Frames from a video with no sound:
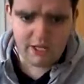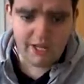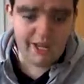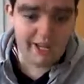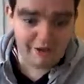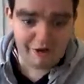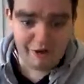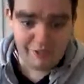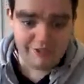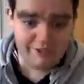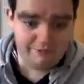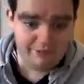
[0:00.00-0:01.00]
oh, and
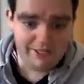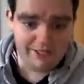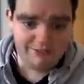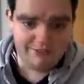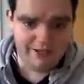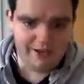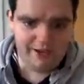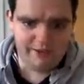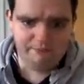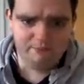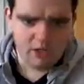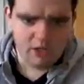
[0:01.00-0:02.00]
something else.
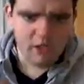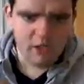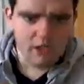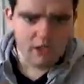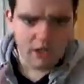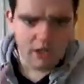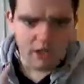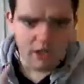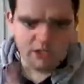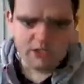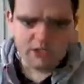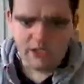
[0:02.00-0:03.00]

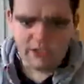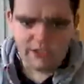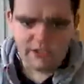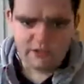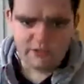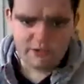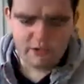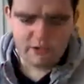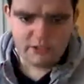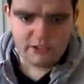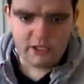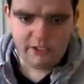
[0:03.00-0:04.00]

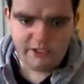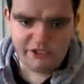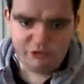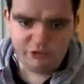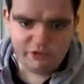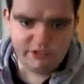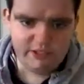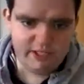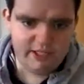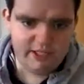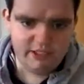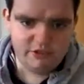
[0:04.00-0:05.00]
Scottish whiskey
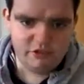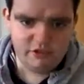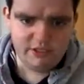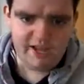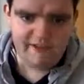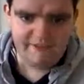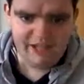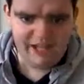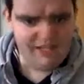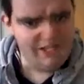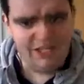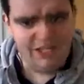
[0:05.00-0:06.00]
doesn't have that
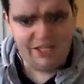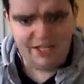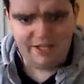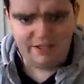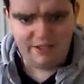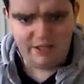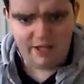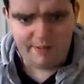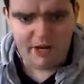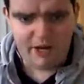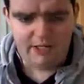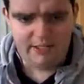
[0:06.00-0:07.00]
E that
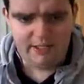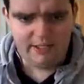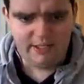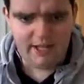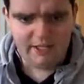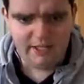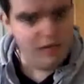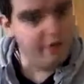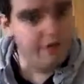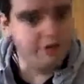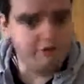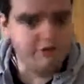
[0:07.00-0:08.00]
American and Irish
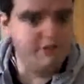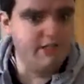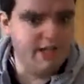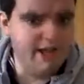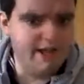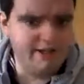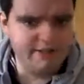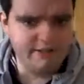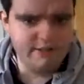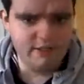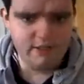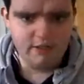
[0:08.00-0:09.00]
whiskey has,
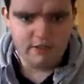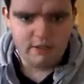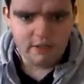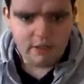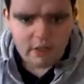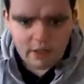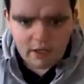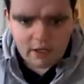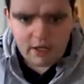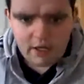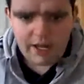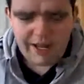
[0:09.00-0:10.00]

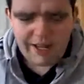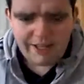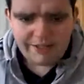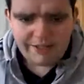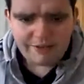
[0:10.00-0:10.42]
and